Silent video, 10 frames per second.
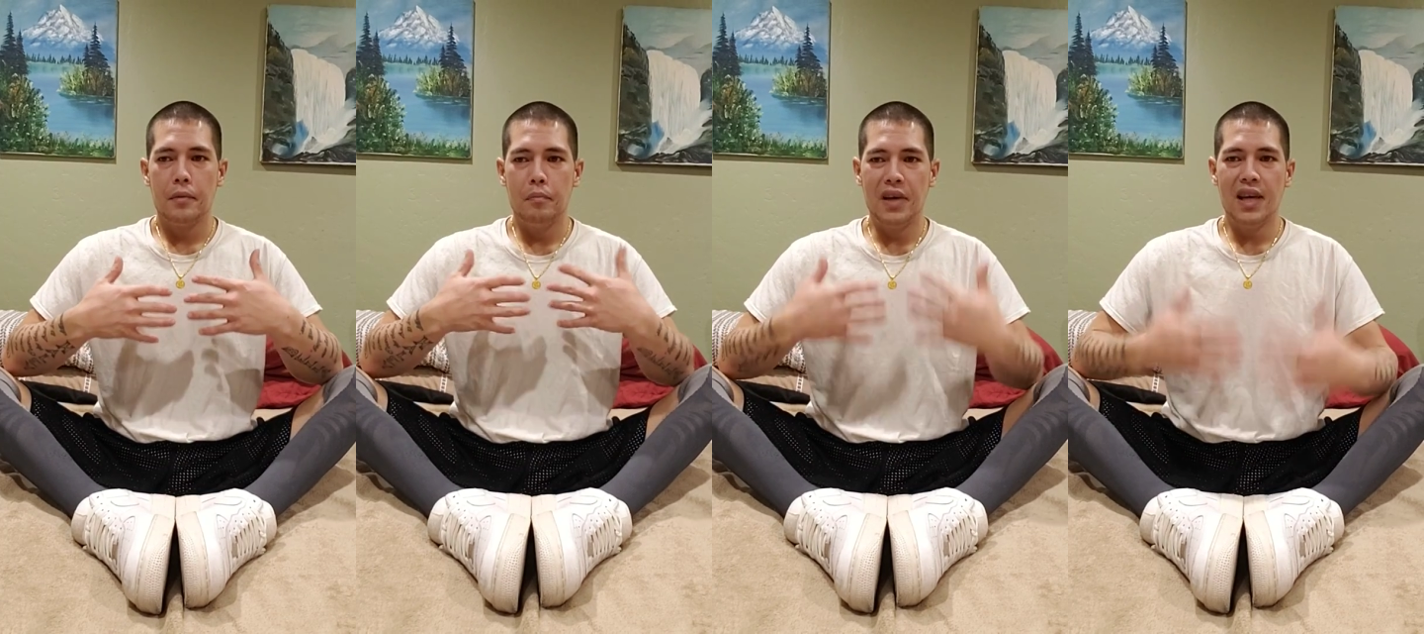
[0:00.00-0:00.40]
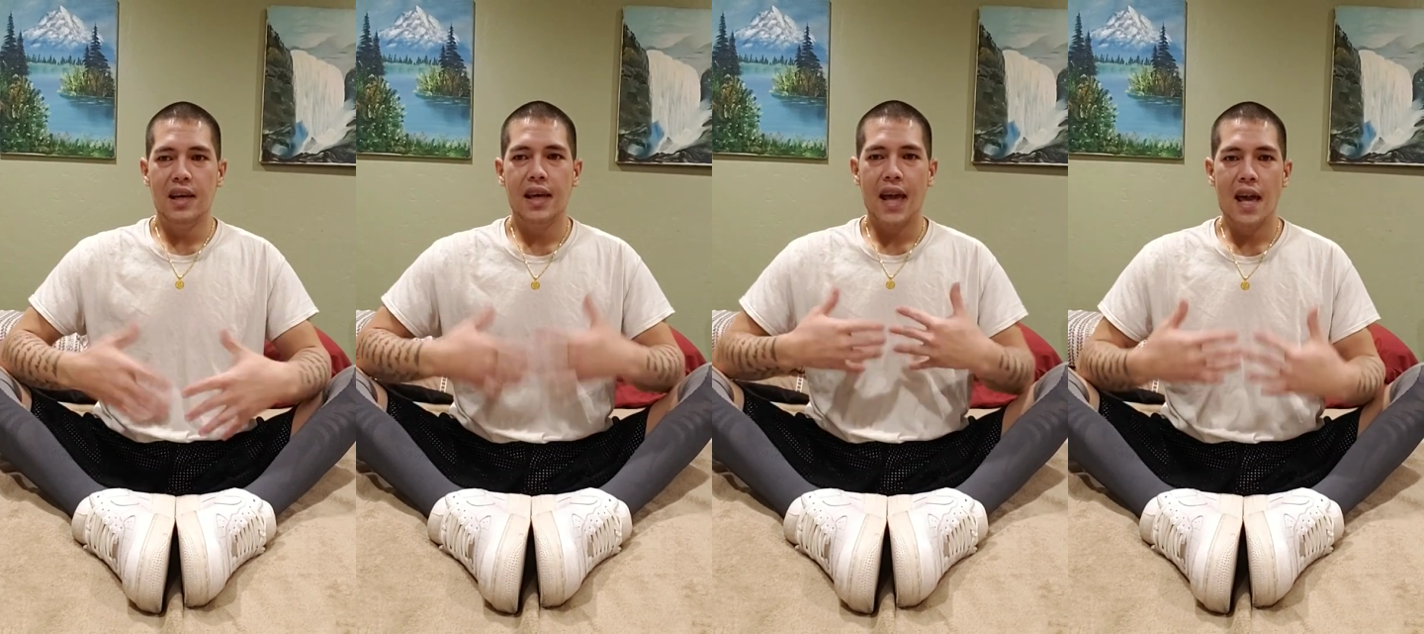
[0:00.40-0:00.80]

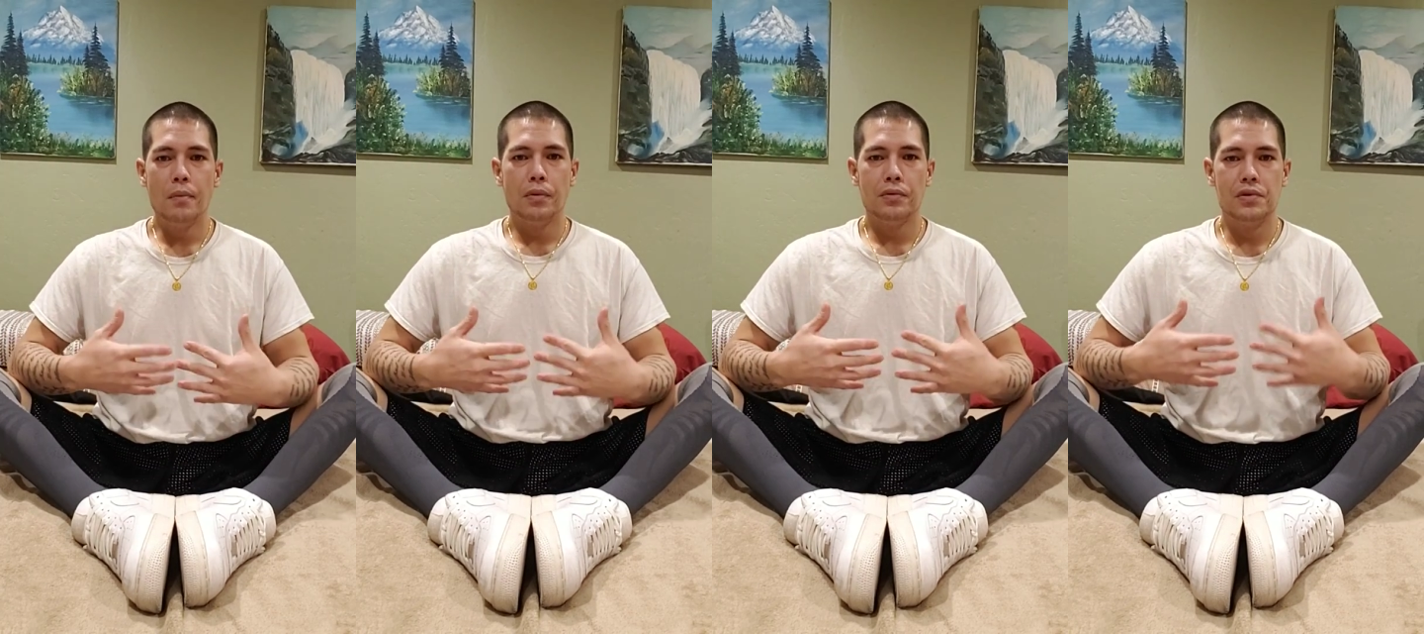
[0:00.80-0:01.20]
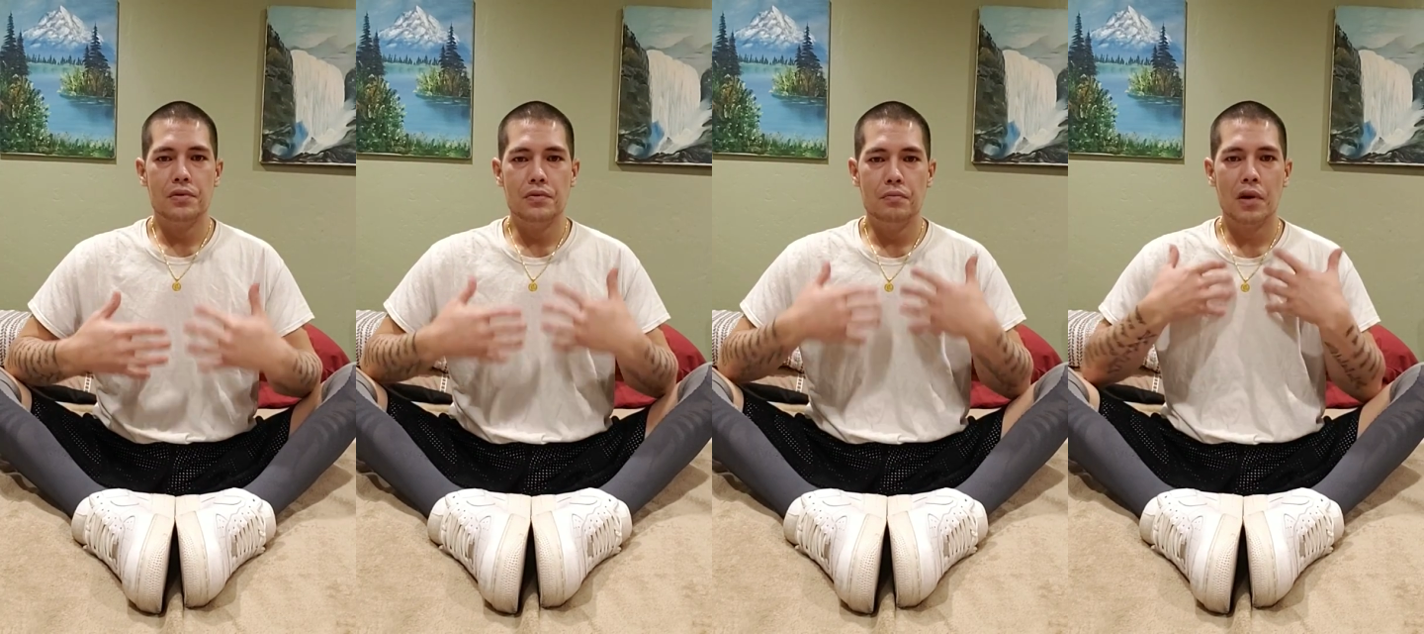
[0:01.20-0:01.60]
being able
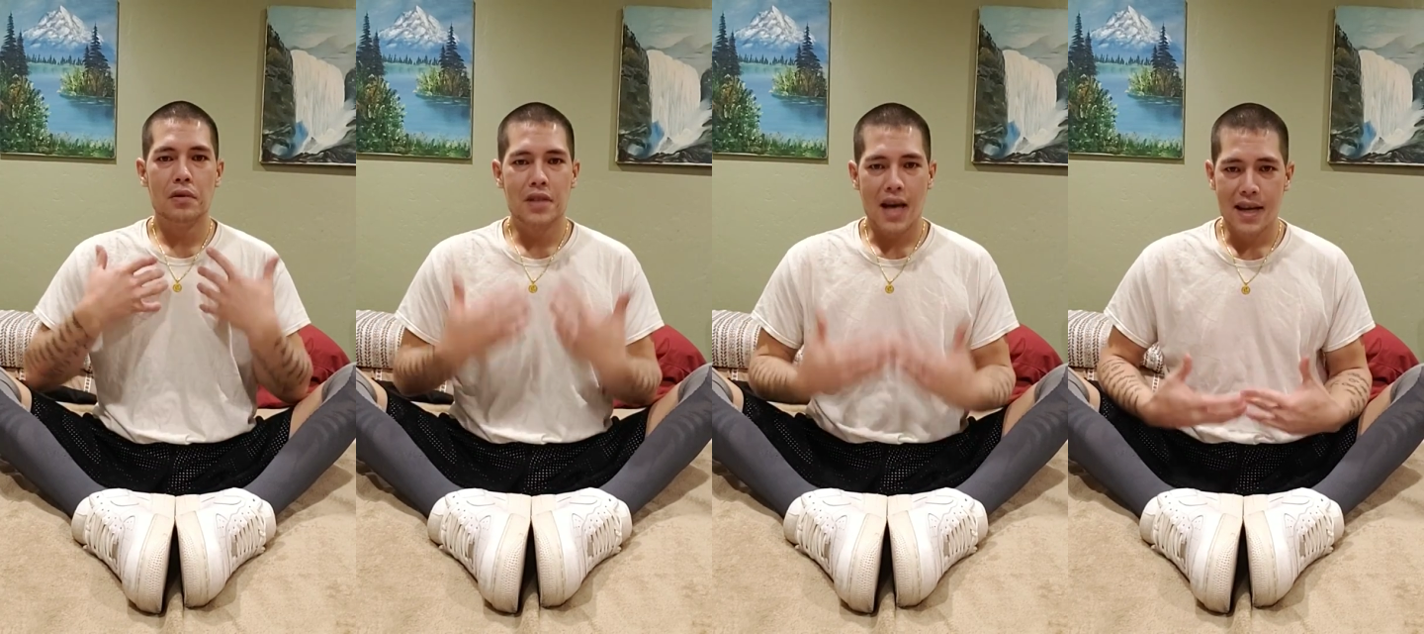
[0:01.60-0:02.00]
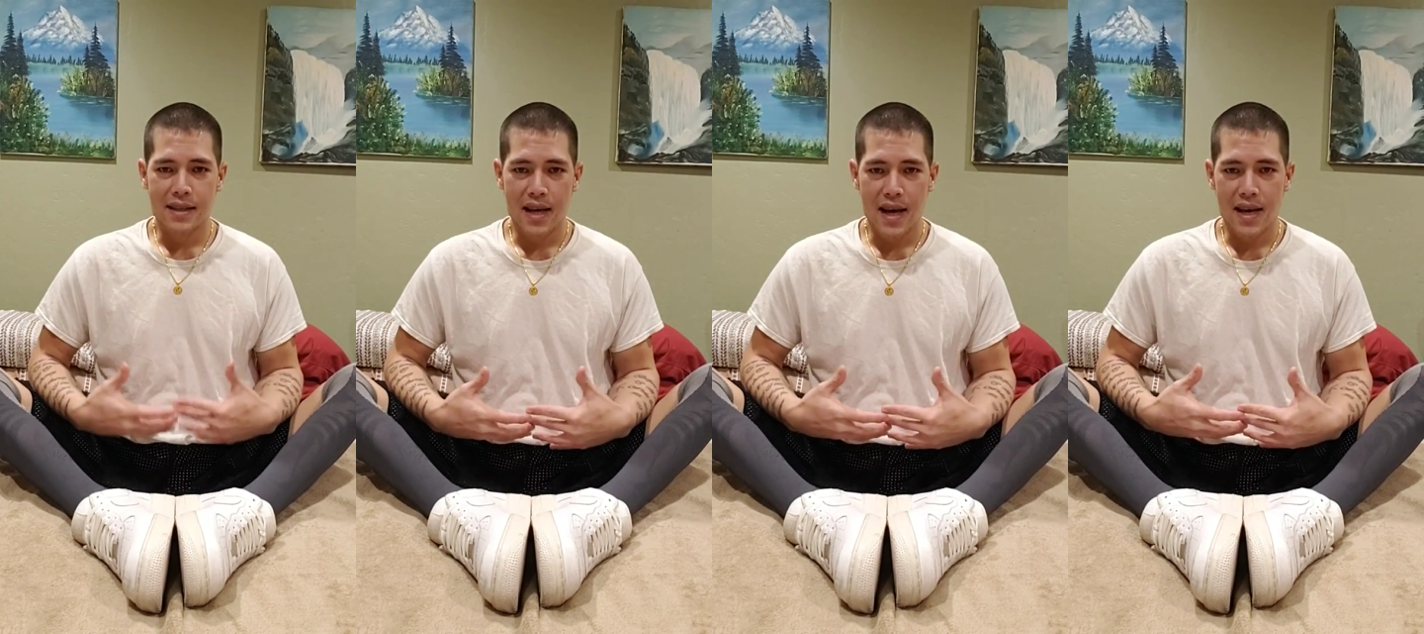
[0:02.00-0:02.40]
to
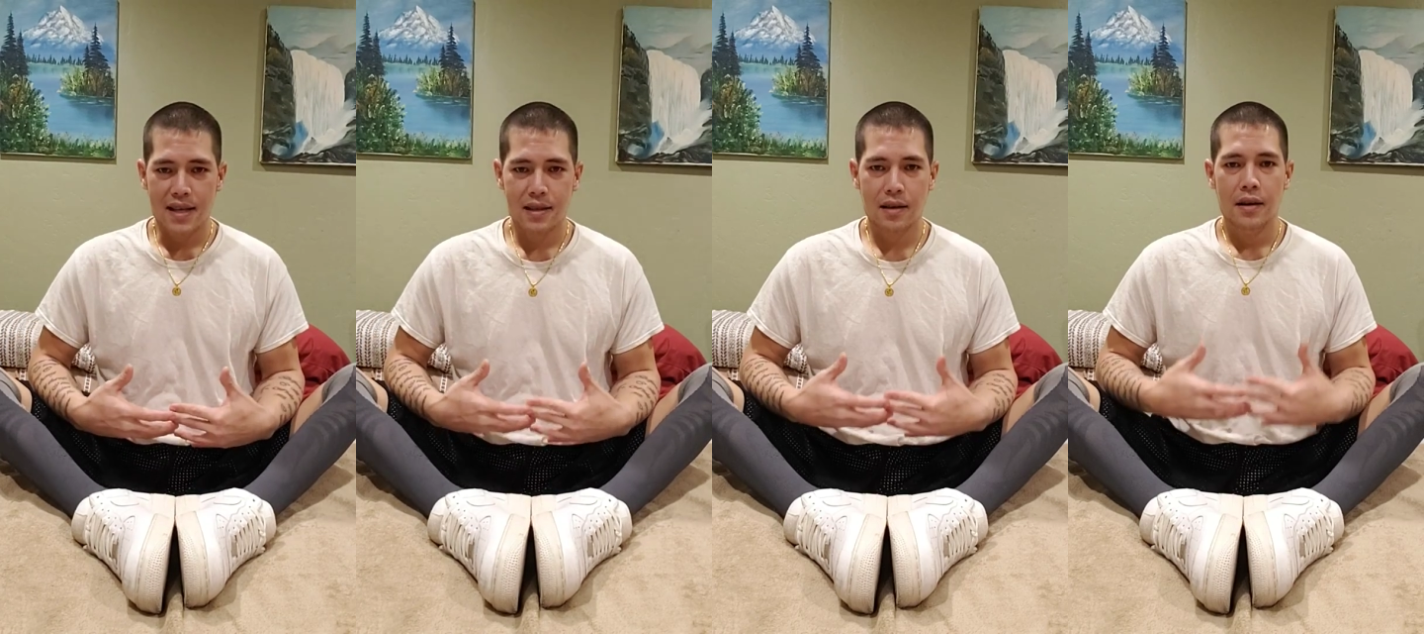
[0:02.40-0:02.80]
multitask